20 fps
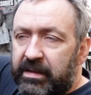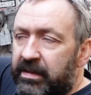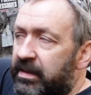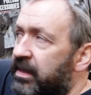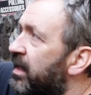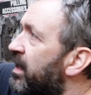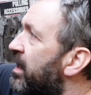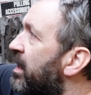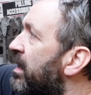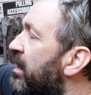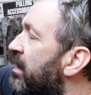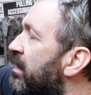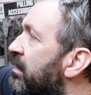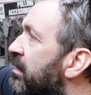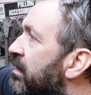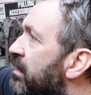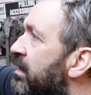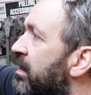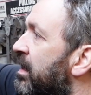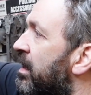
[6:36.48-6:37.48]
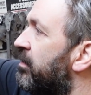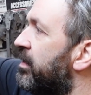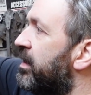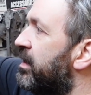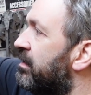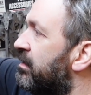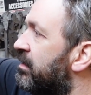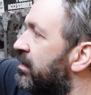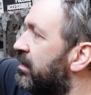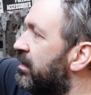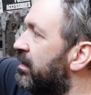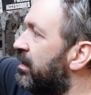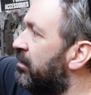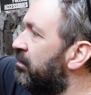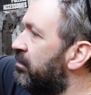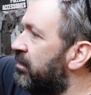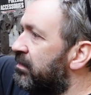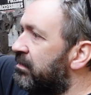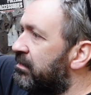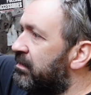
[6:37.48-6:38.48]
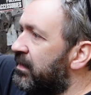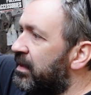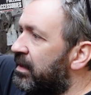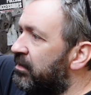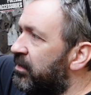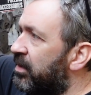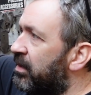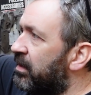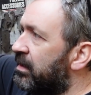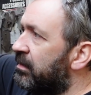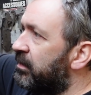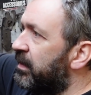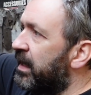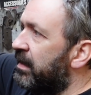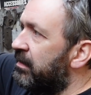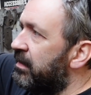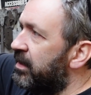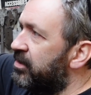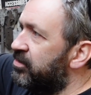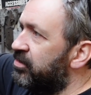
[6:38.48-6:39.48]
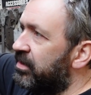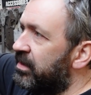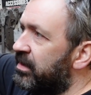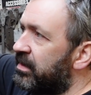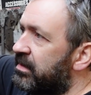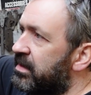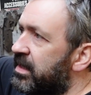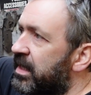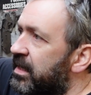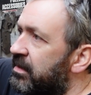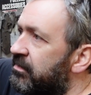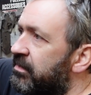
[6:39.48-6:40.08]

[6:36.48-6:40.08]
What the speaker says: Yeah, you know, and I'm not going to be out there trying to set any